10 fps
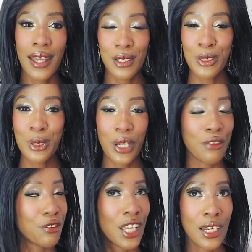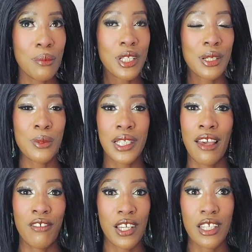I don't know if anybody will
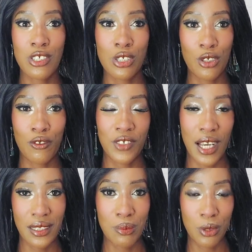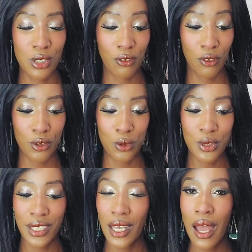ever get rid of dark spots for
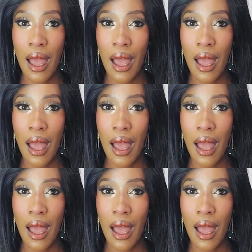good.